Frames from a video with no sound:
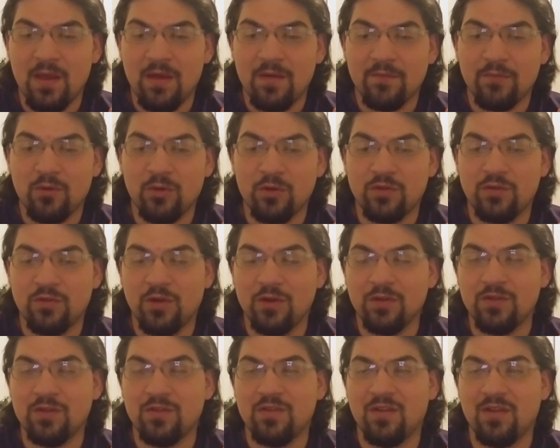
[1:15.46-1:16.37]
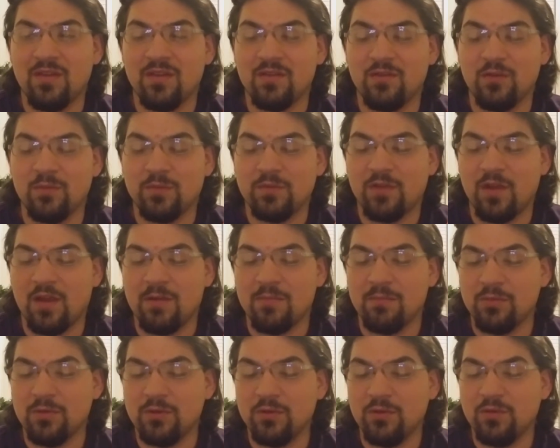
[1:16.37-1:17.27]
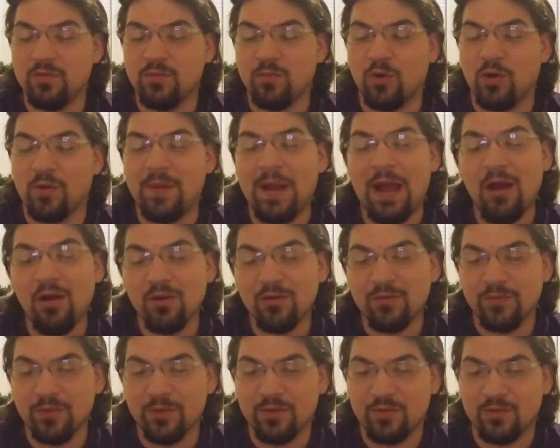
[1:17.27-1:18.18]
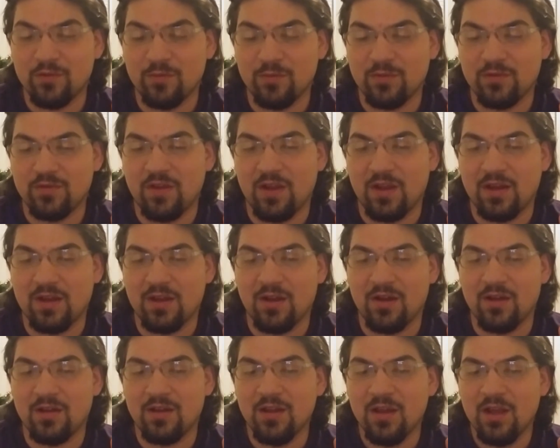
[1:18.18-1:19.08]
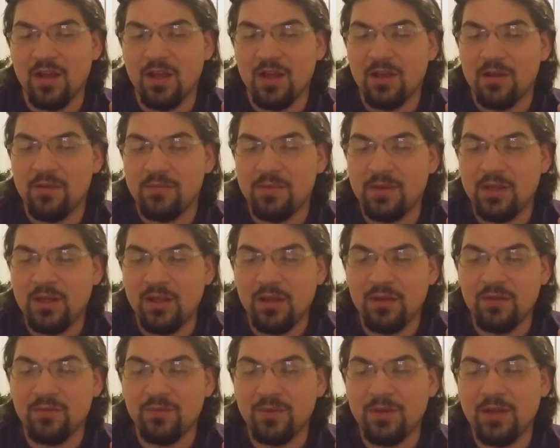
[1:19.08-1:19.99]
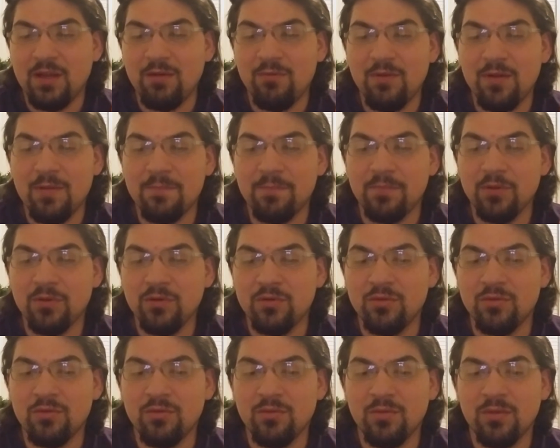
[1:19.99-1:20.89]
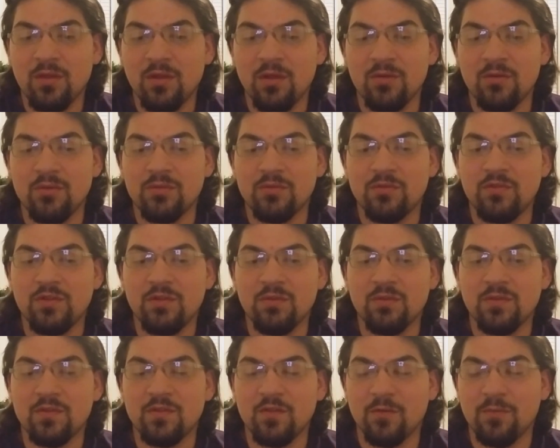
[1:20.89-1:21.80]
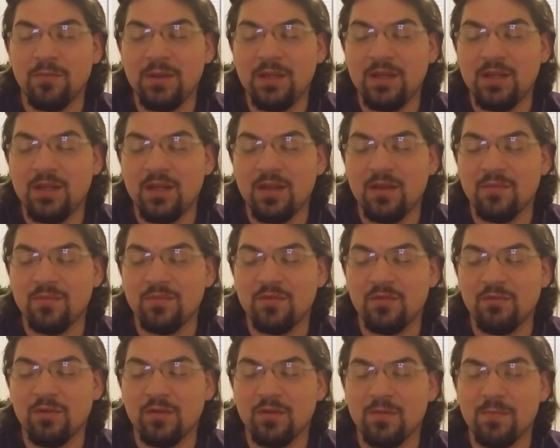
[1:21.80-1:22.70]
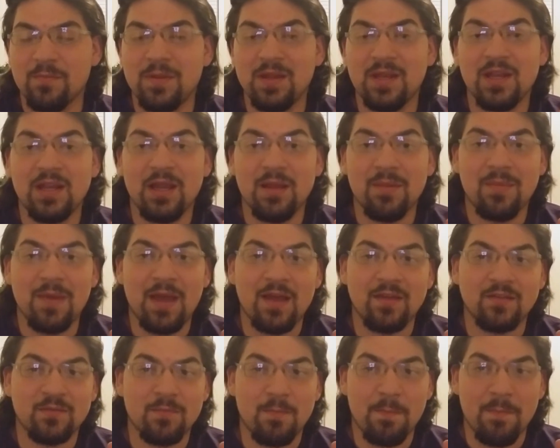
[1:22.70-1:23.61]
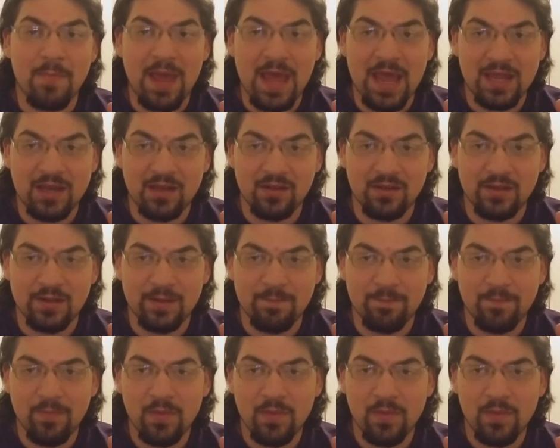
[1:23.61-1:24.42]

Of course, you also see that Super Saiyan Blue is more powerful than Super Saiyan God because when he went blue, though she was still beating him, she wasn't beating him as badly.